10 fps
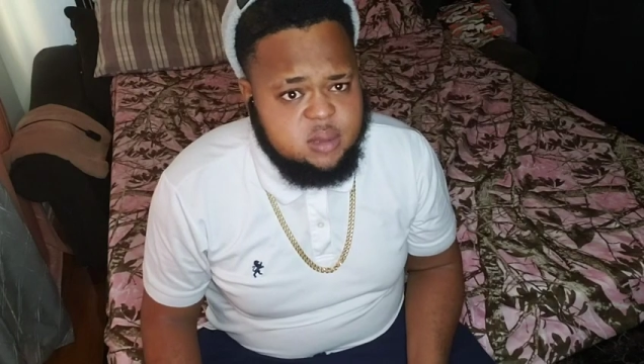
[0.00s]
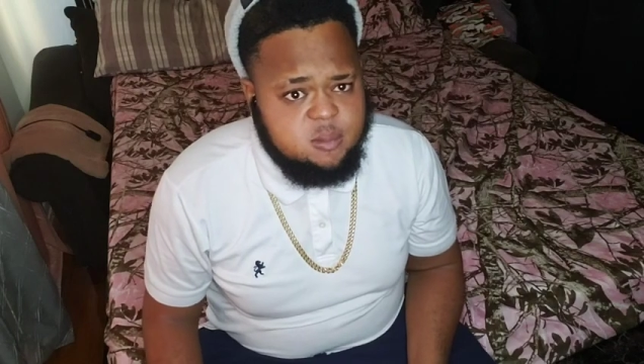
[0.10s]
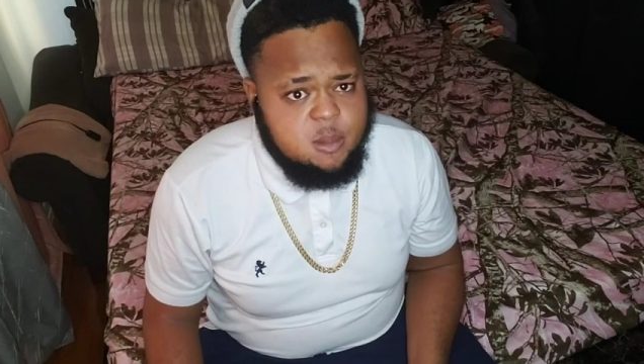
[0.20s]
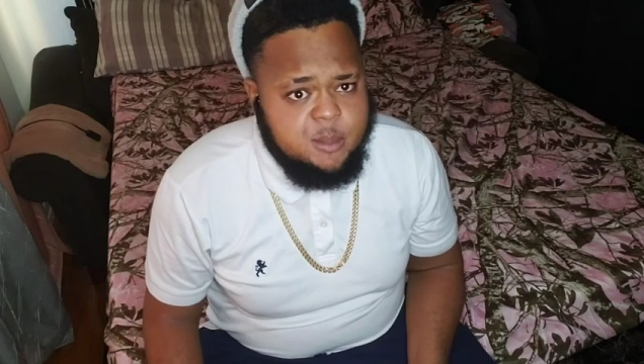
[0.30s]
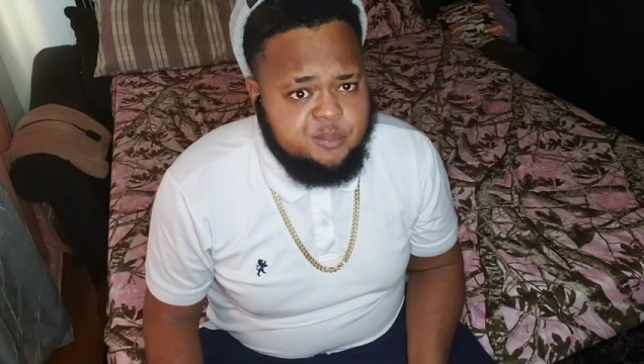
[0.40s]

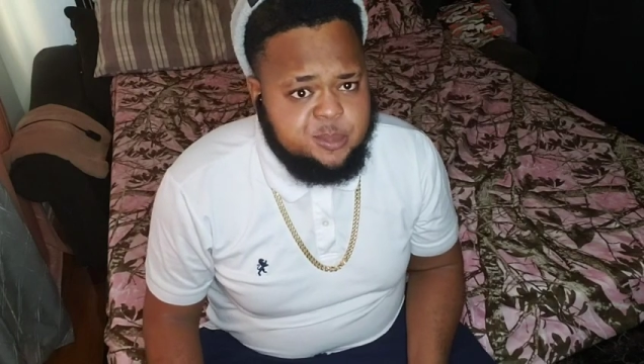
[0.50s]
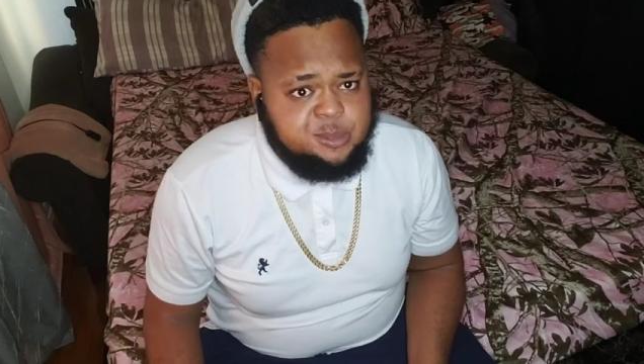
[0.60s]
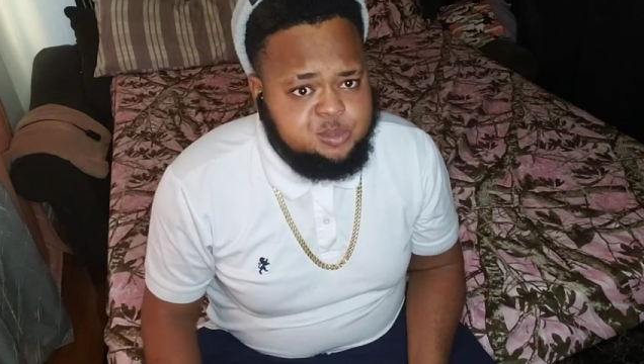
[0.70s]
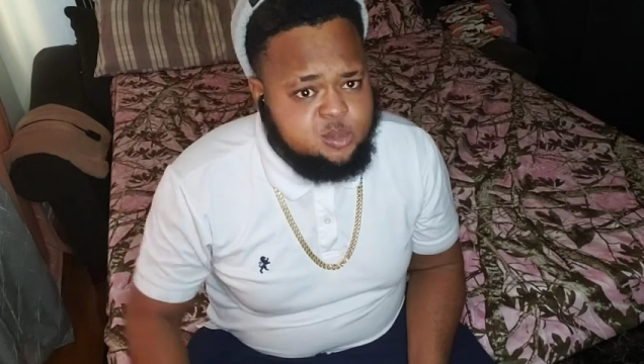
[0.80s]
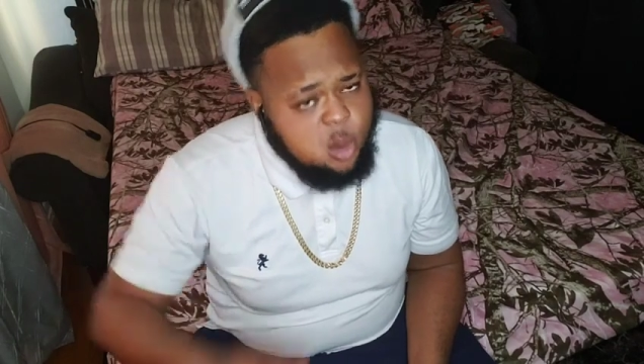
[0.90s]

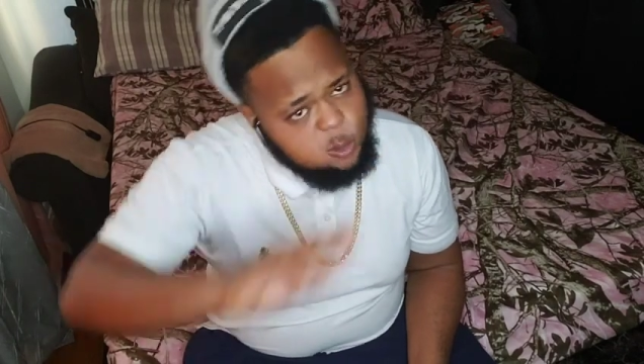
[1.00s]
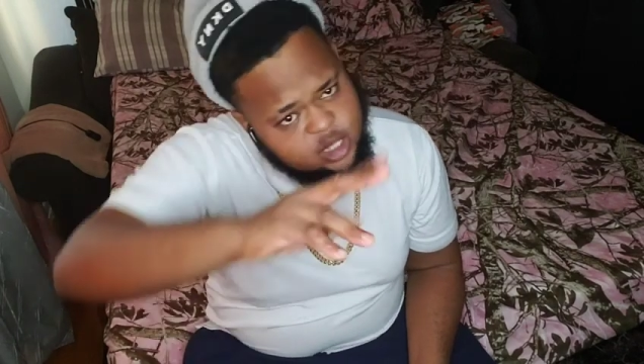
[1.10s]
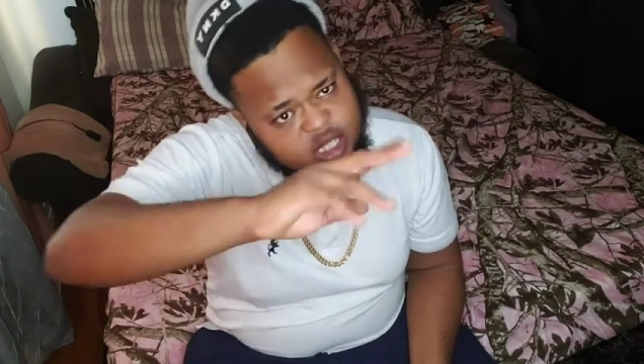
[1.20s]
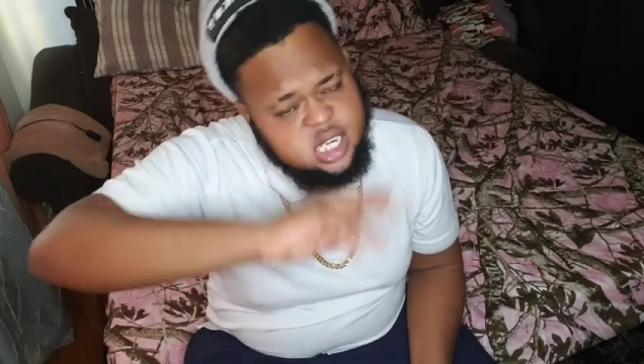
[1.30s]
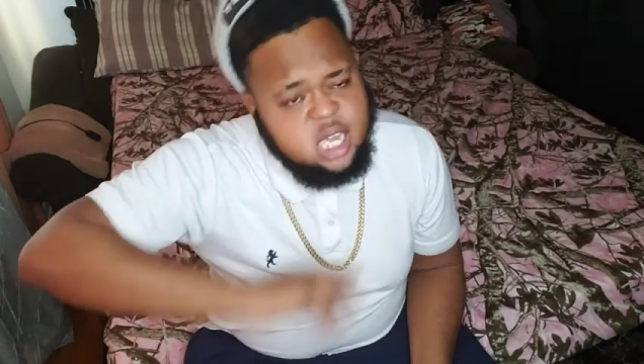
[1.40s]

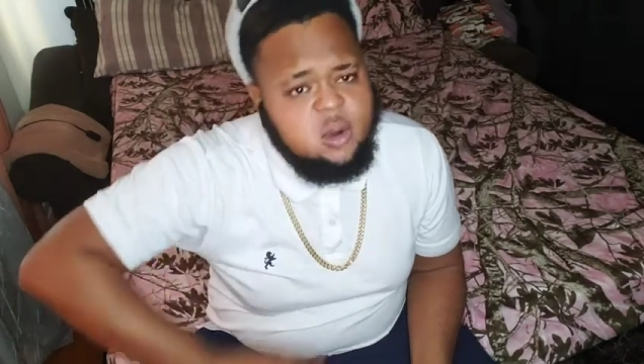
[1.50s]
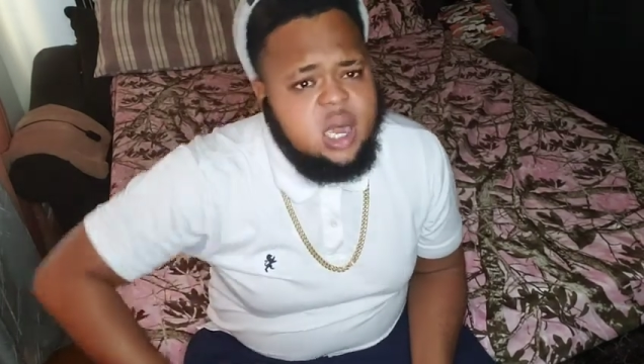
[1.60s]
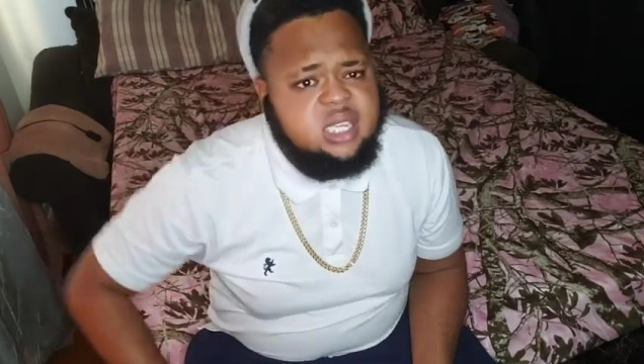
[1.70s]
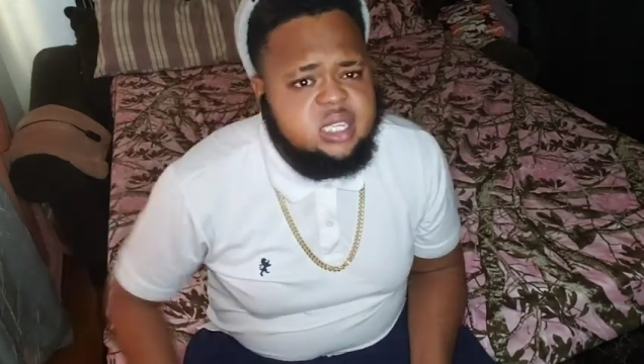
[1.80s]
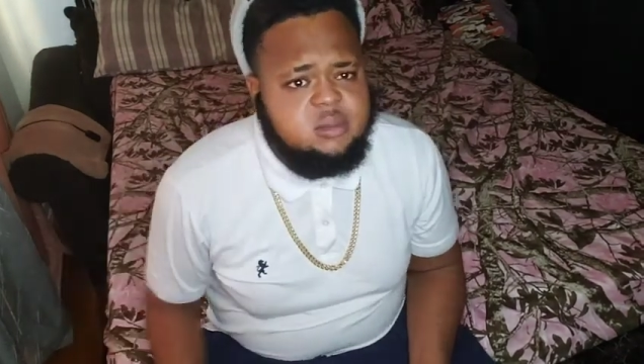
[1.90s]
We still
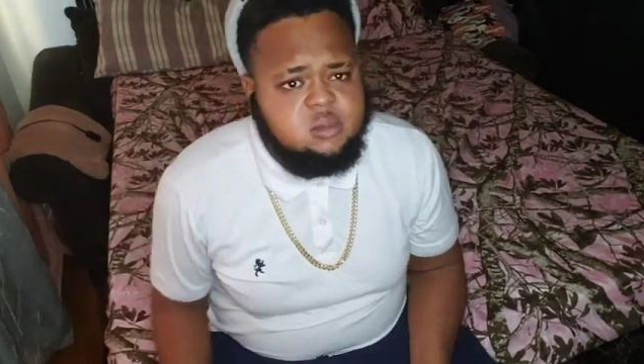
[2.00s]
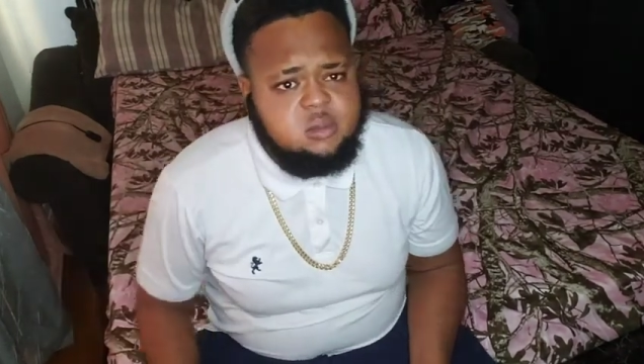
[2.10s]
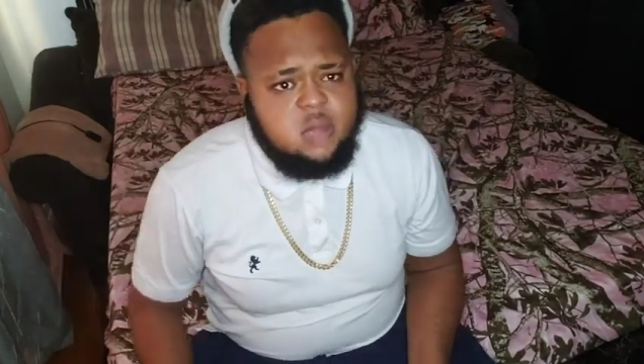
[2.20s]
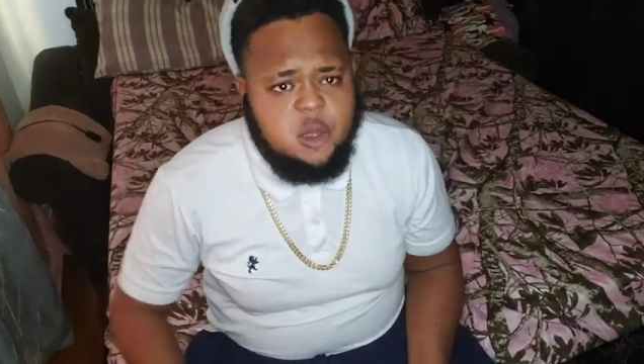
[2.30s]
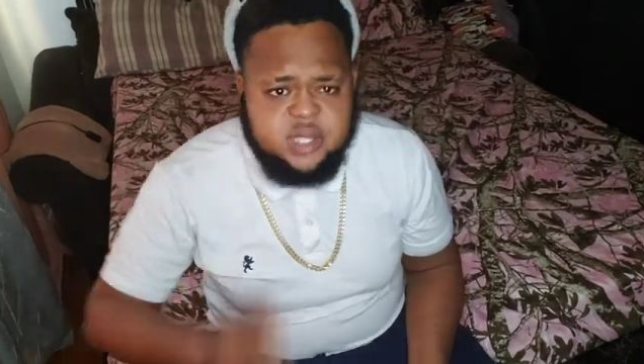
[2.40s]
go at it,
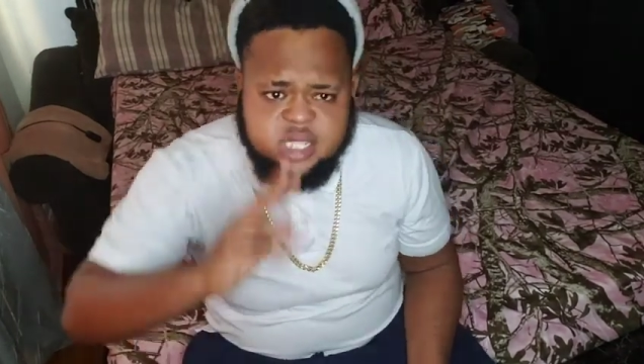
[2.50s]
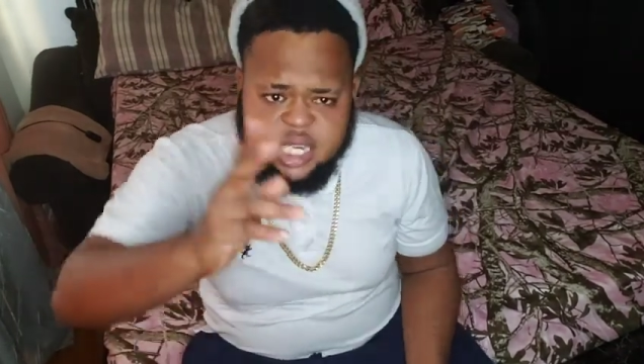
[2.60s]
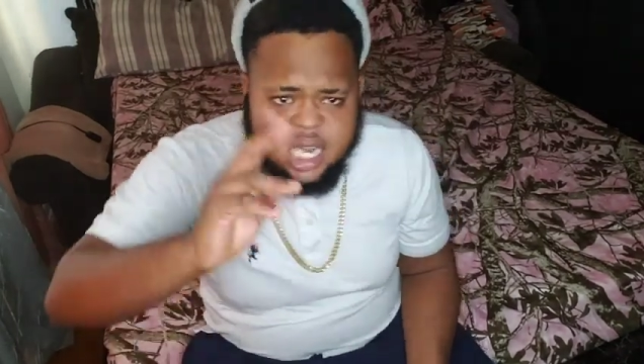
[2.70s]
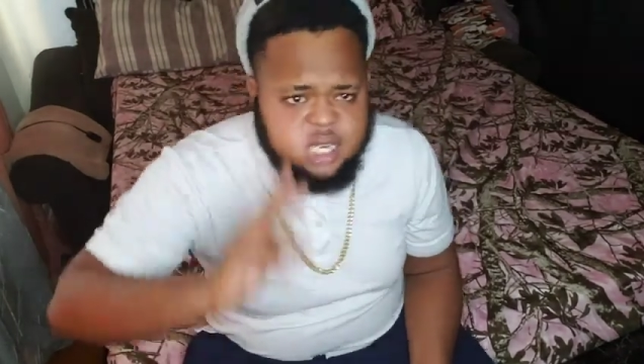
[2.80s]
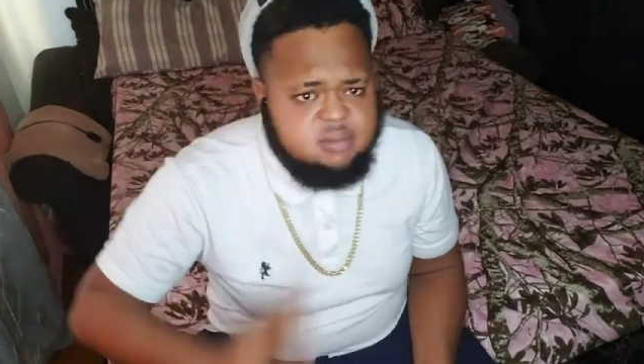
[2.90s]
and we
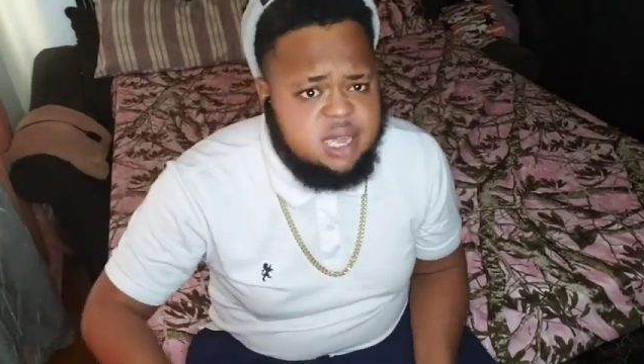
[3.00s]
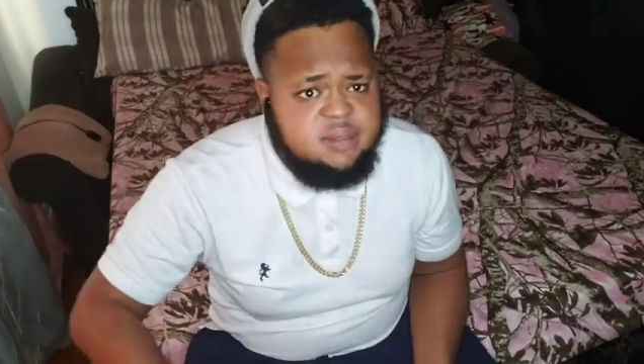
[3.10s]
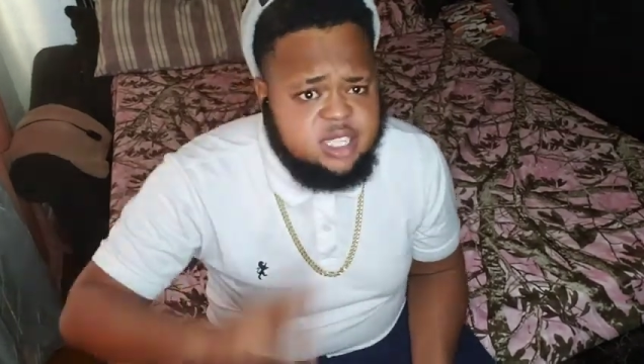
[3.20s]
still live life.